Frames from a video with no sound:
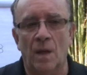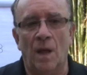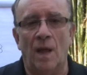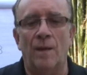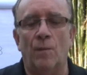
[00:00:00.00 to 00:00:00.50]

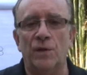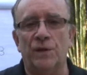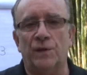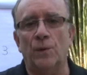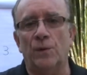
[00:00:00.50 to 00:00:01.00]
And then what
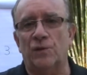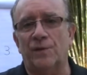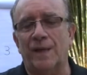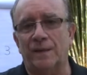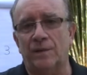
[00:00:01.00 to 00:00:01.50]
you do is you
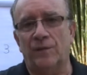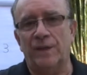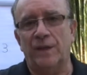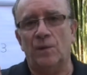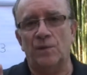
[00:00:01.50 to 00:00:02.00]
take the
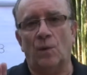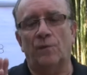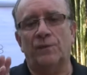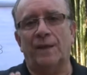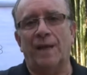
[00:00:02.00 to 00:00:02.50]
videos
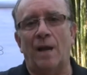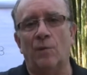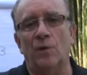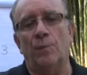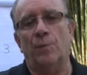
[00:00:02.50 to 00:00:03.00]
off the
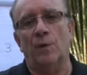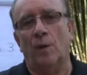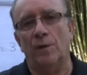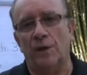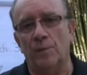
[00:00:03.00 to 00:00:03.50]
camera, you put them
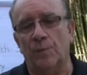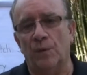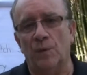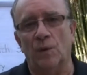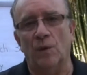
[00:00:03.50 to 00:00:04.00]
on the
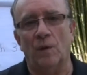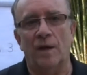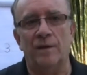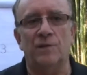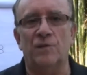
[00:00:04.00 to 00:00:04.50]
computer,
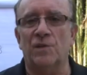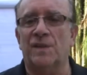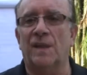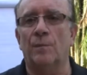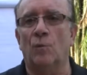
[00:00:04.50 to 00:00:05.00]
and you just
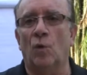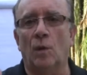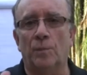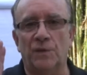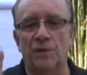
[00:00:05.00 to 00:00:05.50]
send them all
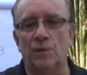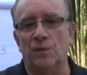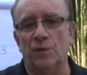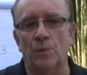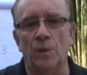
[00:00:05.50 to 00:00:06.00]
up to
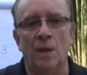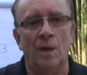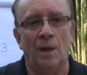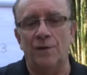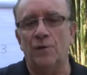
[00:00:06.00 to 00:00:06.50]
YouTube.
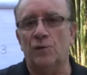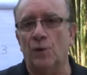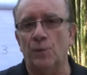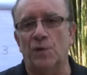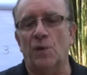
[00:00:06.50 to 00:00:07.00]
And
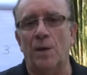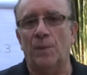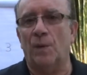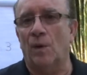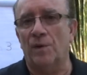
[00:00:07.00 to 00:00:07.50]
YouTube's great
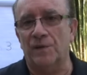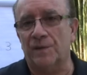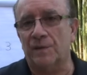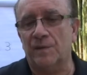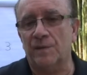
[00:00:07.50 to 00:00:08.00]
because
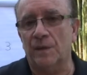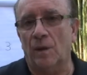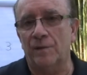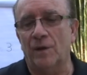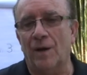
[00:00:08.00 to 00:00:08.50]
it's, you
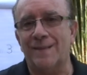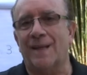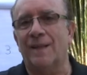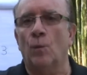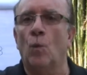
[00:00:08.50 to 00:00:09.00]
know, you're not
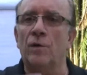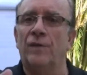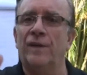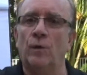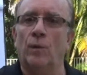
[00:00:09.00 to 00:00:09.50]
sending one
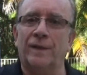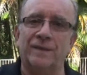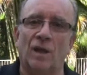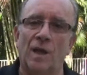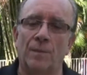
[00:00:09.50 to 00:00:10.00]
video at a
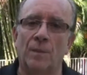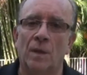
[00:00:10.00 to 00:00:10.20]
time.